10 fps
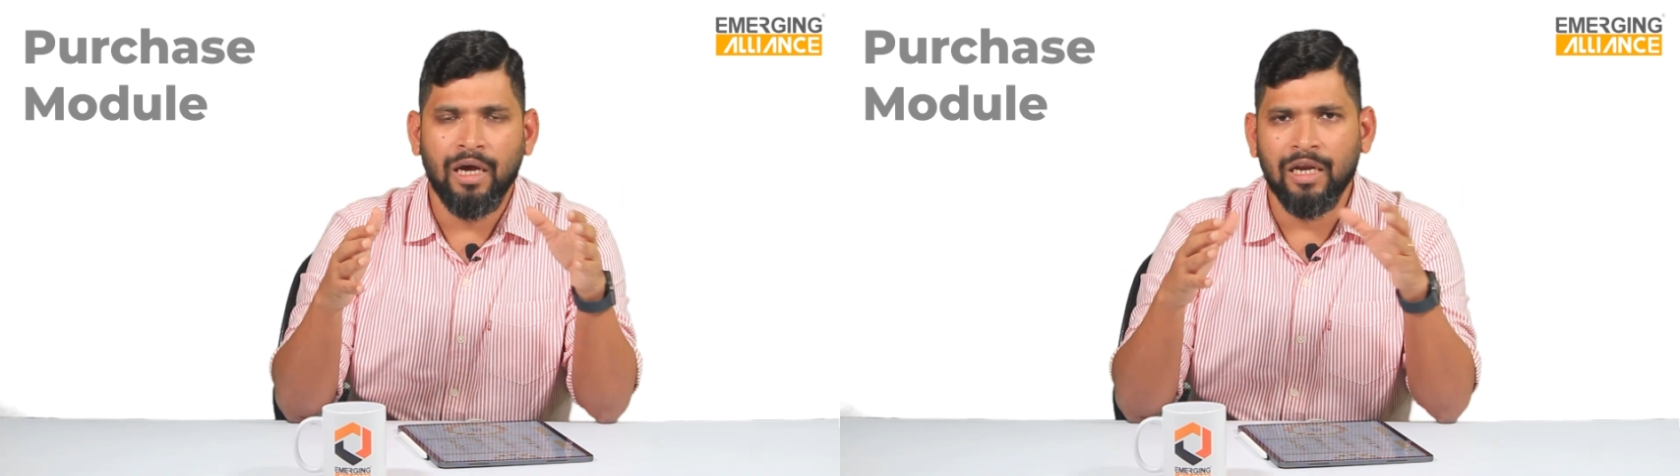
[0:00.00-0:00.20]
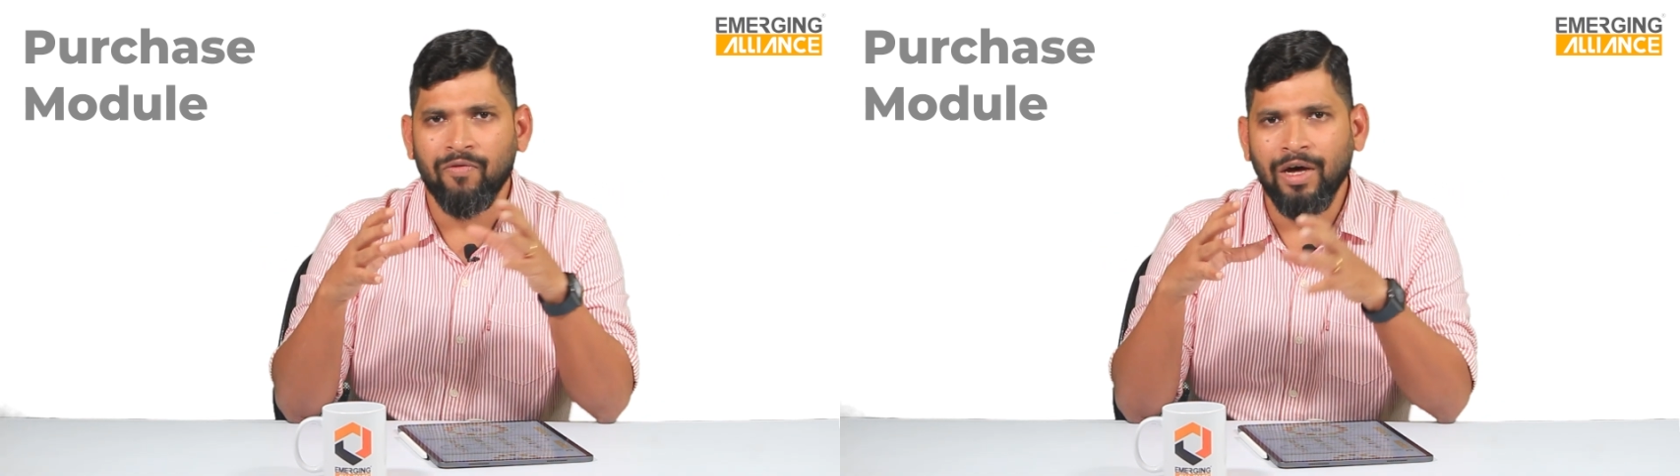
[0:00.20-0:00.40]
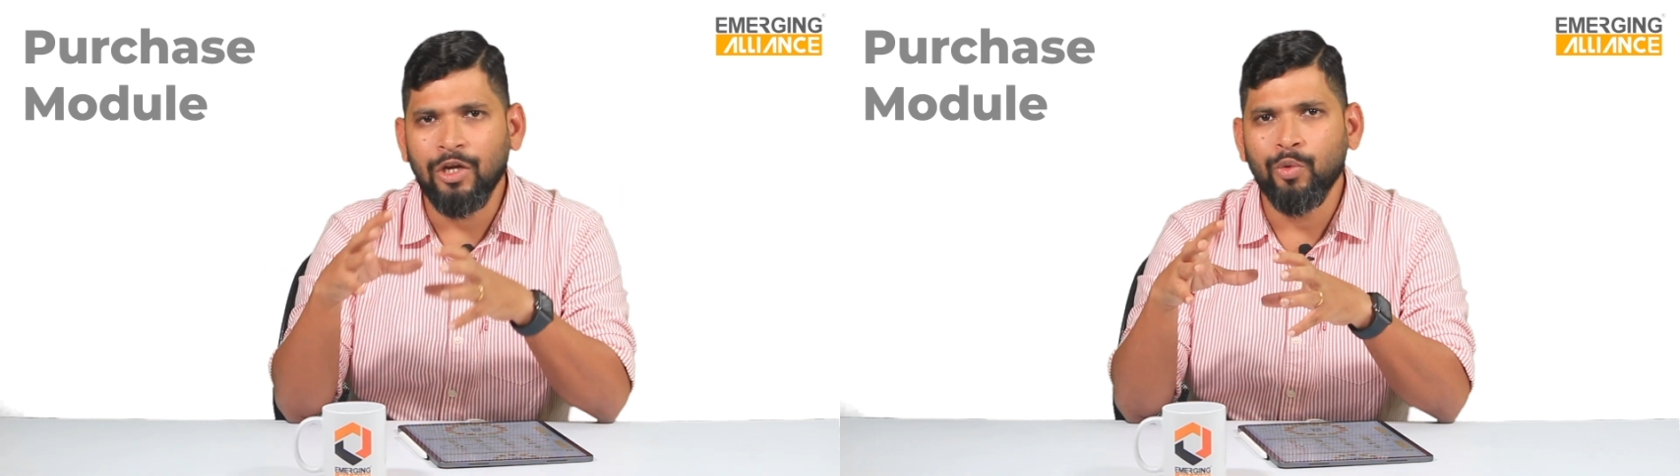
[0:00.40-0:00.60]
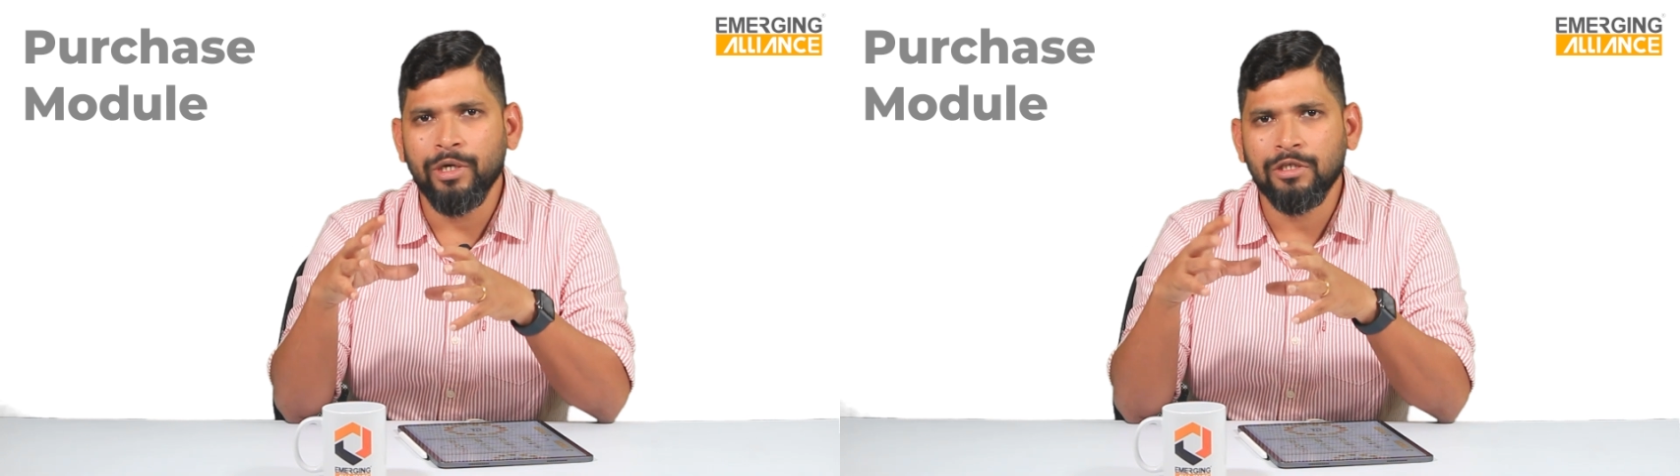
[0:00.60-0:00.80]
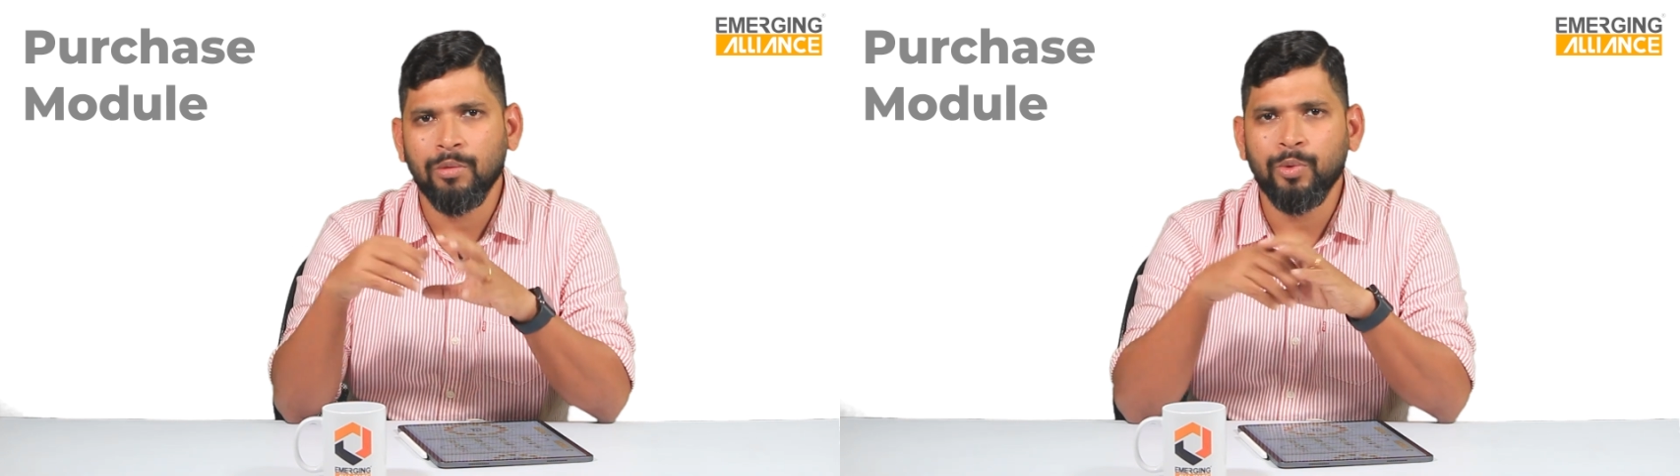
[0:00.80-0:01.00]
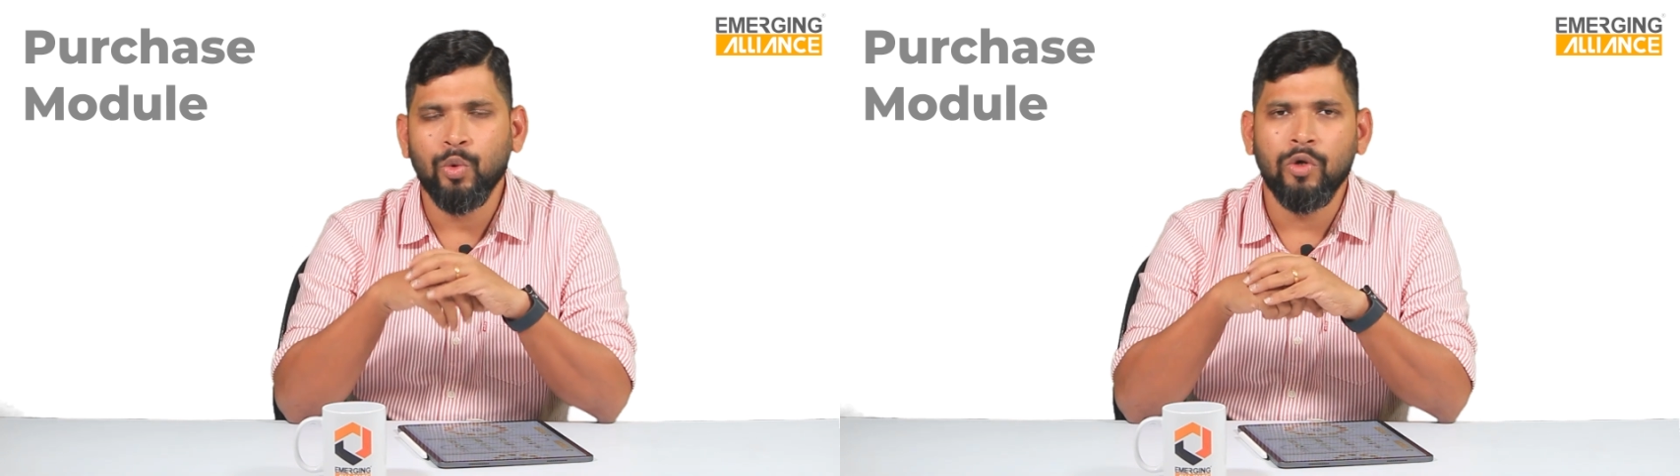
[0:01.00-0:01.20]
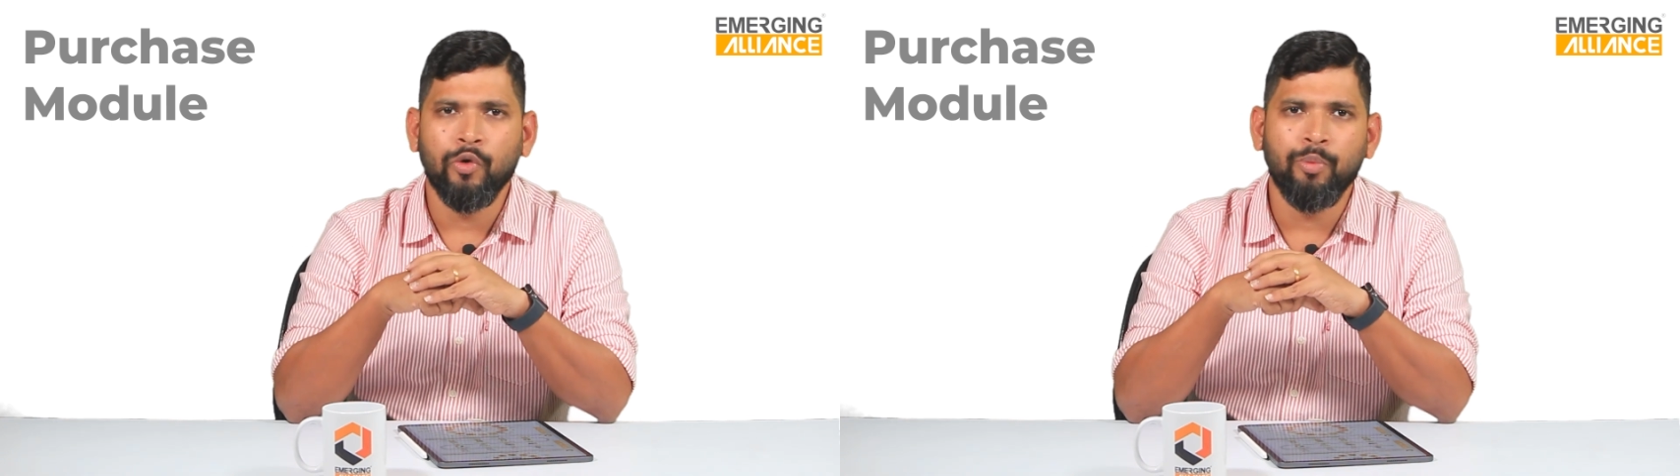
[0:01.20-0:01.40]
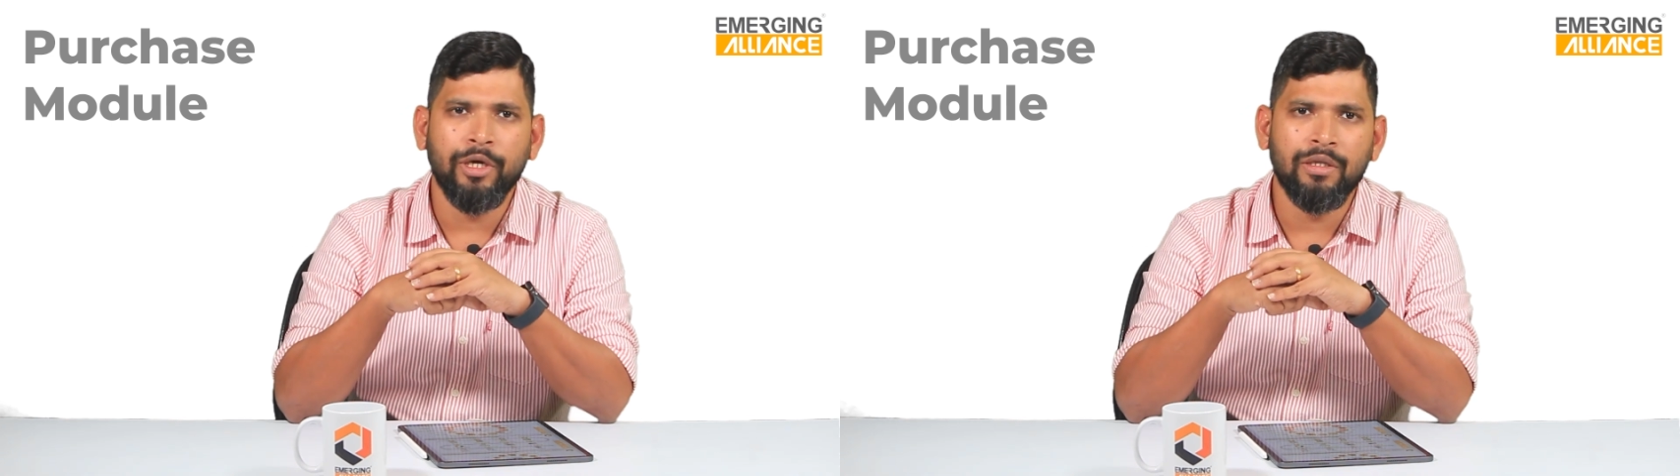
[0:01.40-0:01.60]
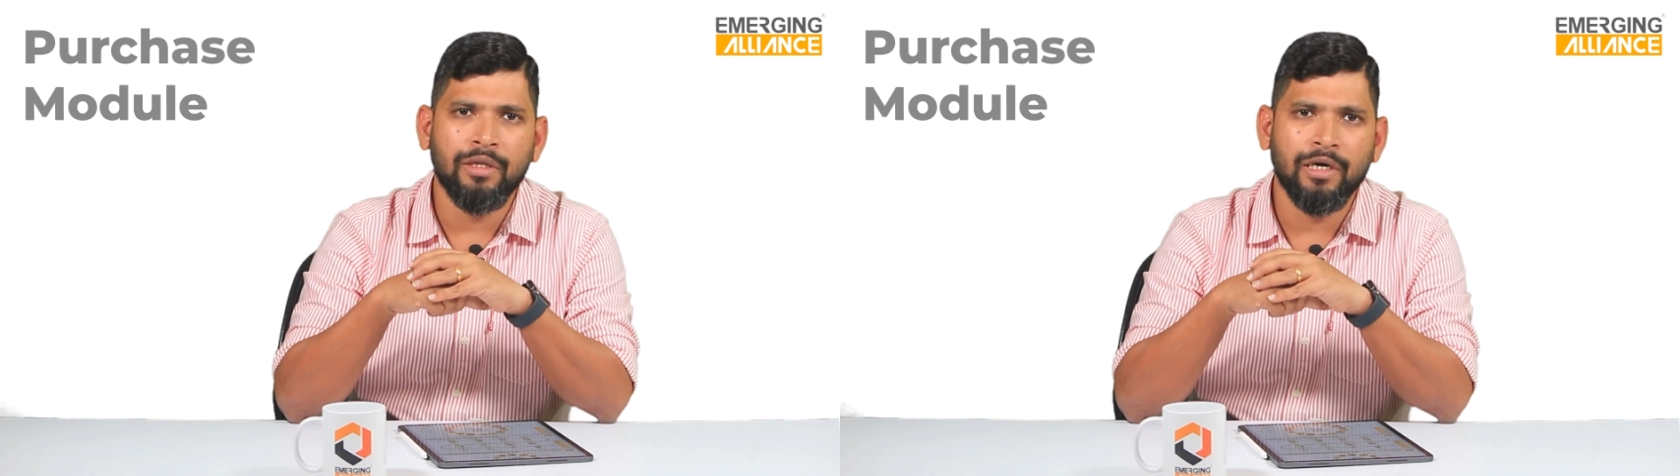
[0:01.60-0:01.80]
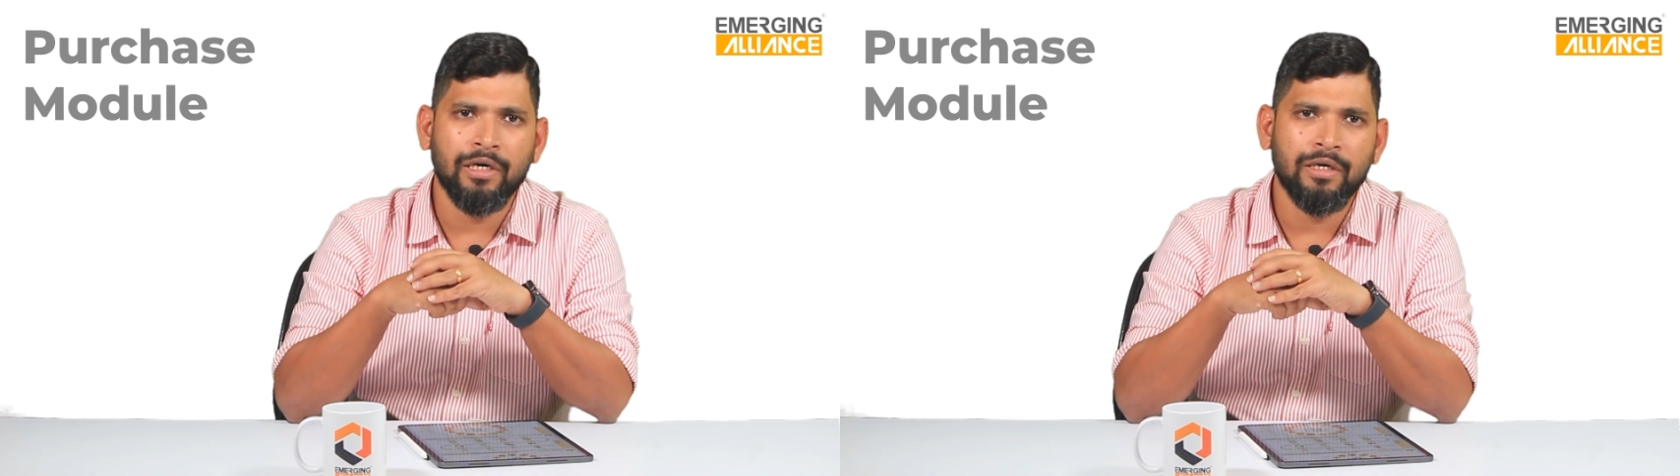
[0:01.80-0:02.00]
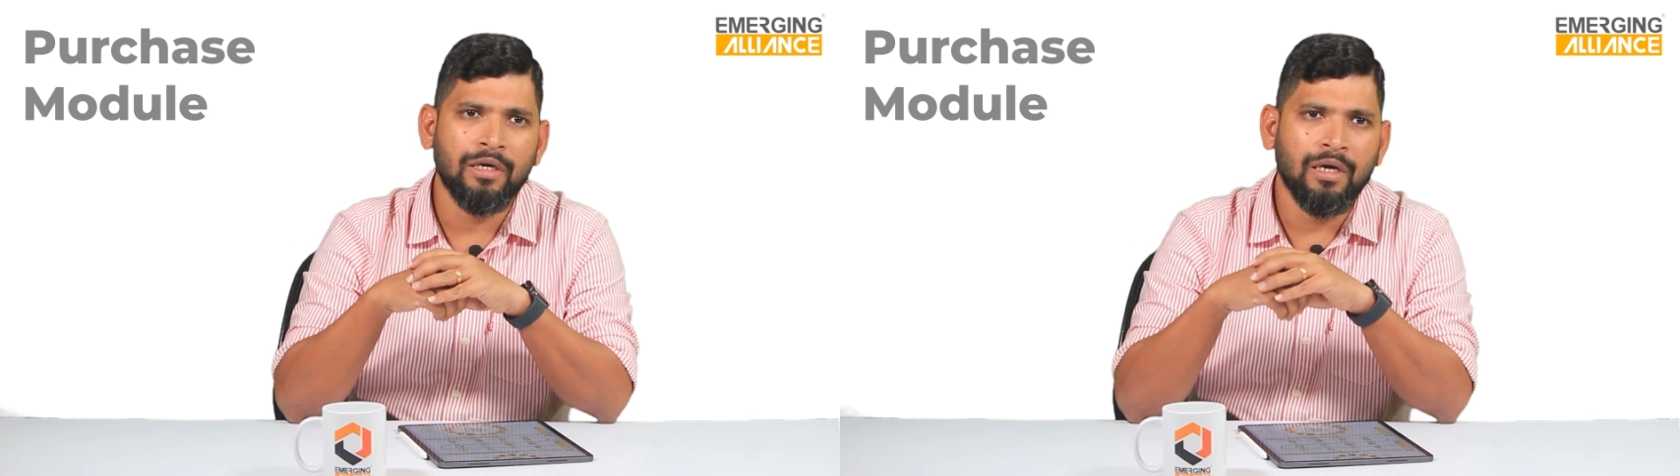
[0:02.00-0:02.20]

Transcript: And a value based approval would mean that